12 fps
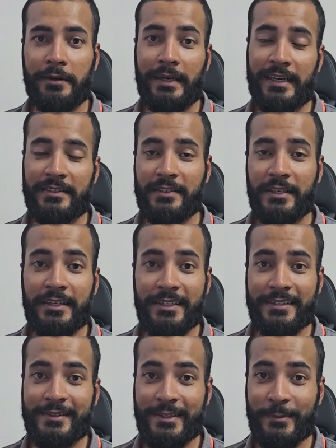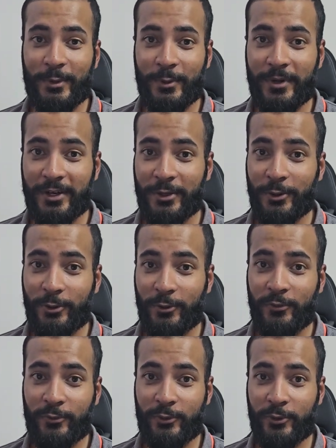Guys, here's the moment
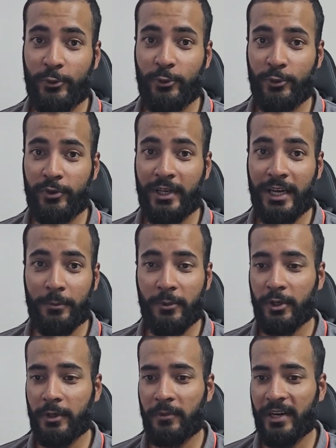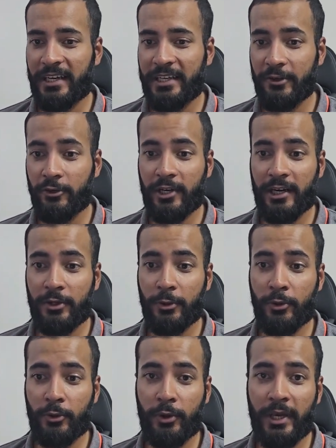of truth. I'm gonna buy
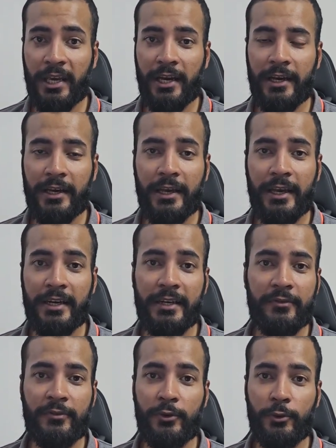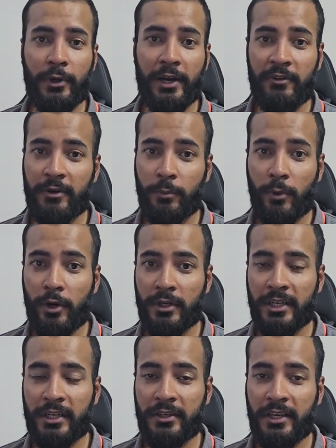Leonardo AI, and if you haven't bought
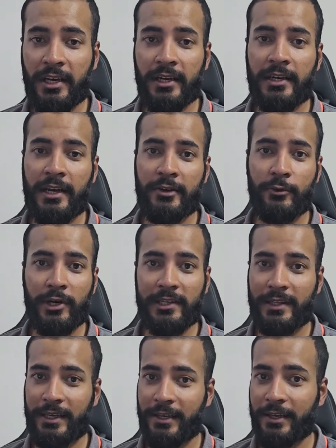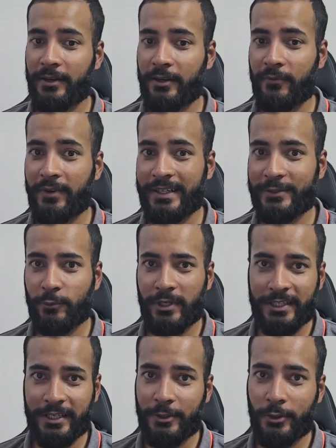it yet and you are thinking if it's
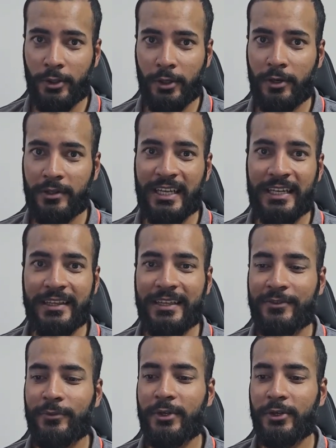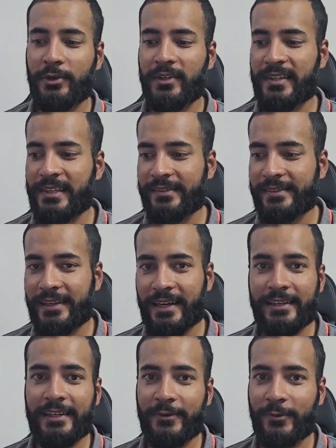worth it or not, then this video is
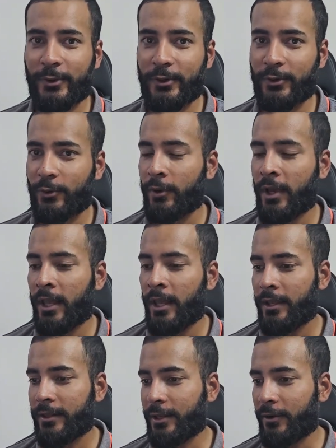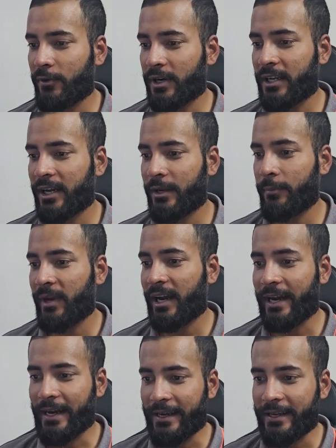exactly for you. Now, what I'm
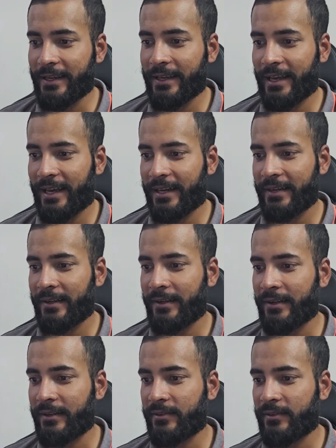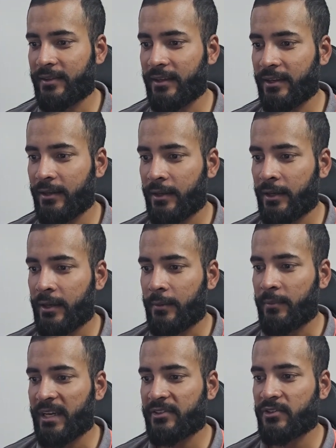eyeing at is the
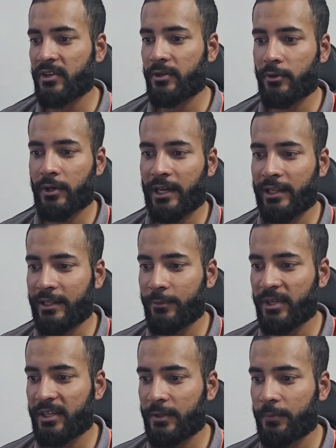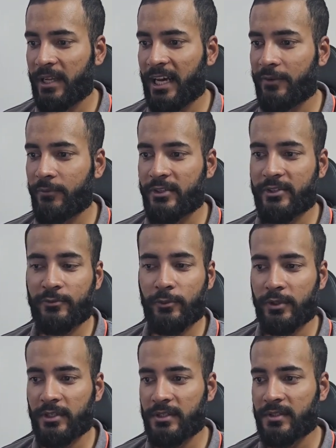Maestro Unlimited plan, which is
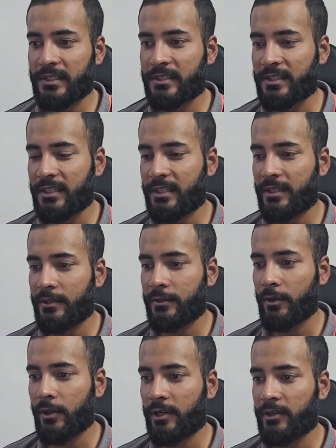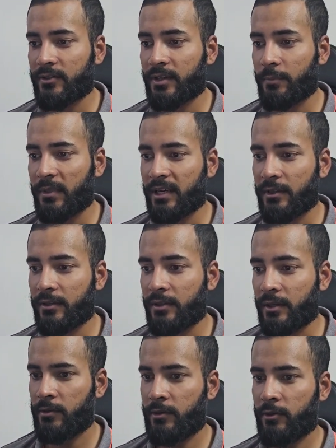for the $60 a month.
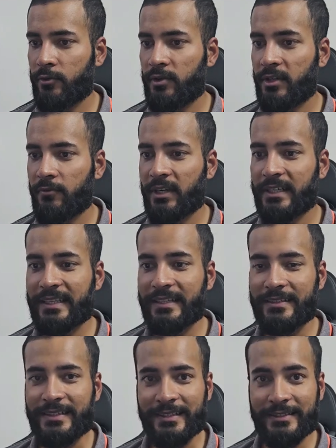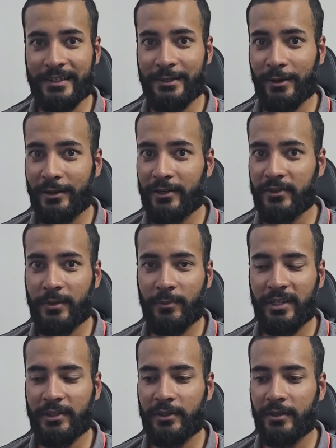You see what this $60 a
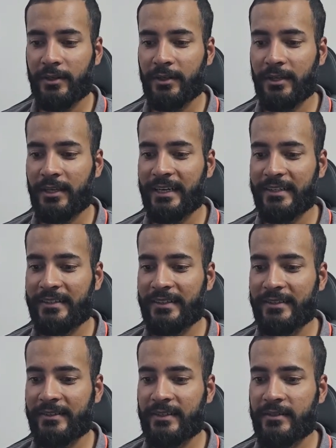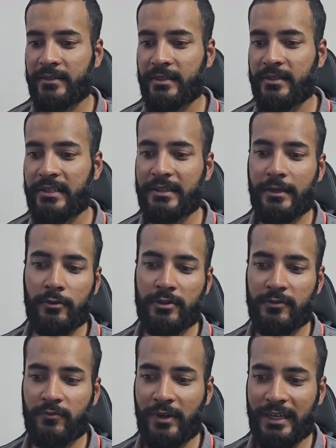month gets us is
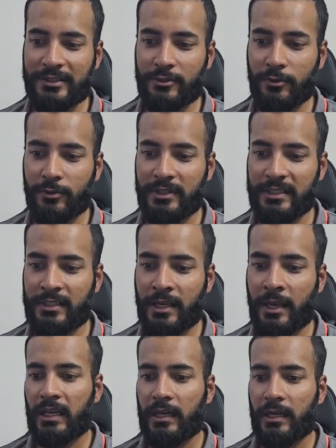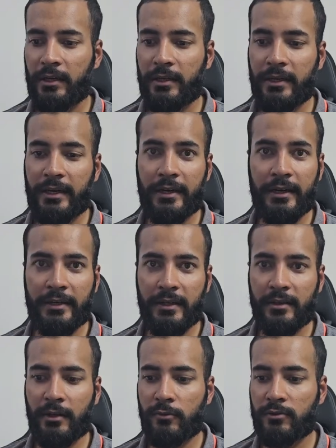60,000 fast tokens,
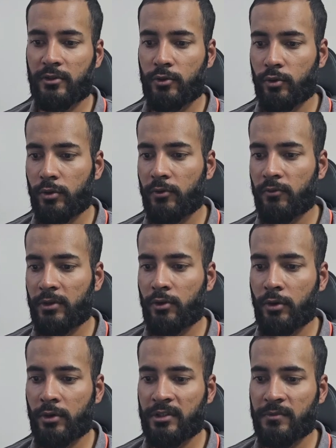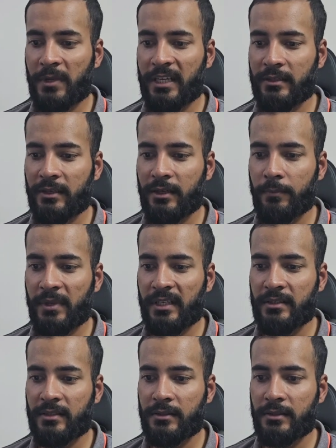180,000 rollover tokens, bank
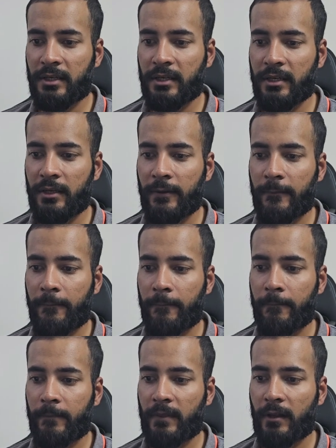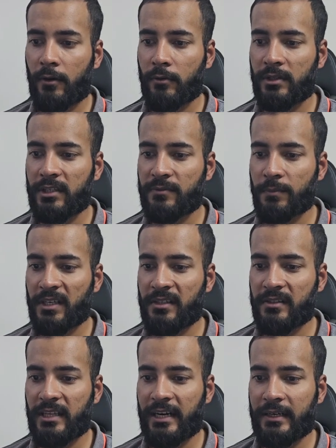capacity. Now this
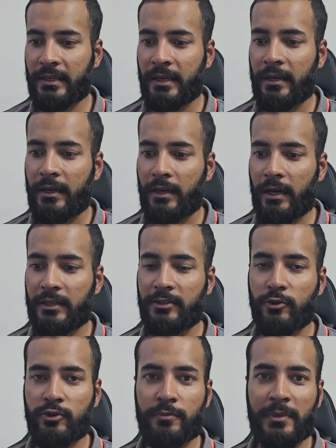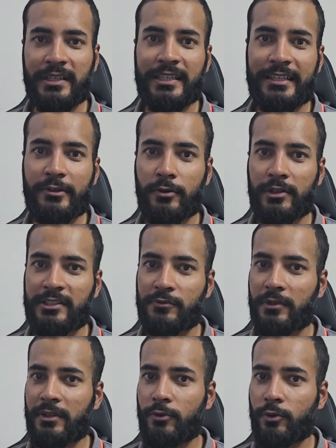means that unused monthly tokens
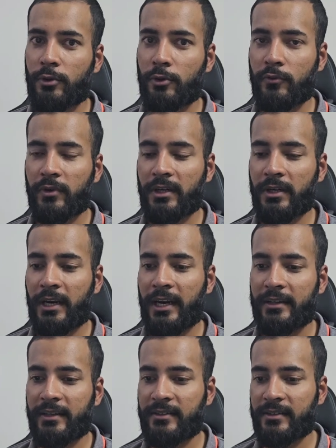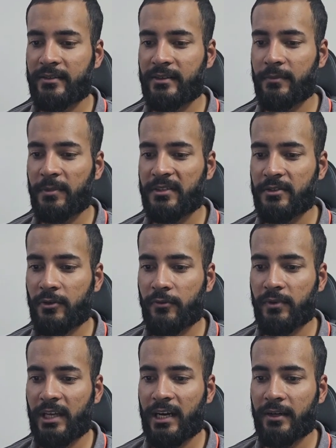will roll over, and this is the capacity
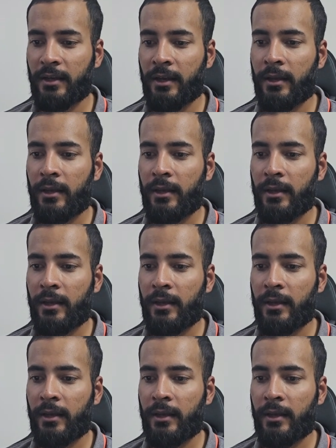of that.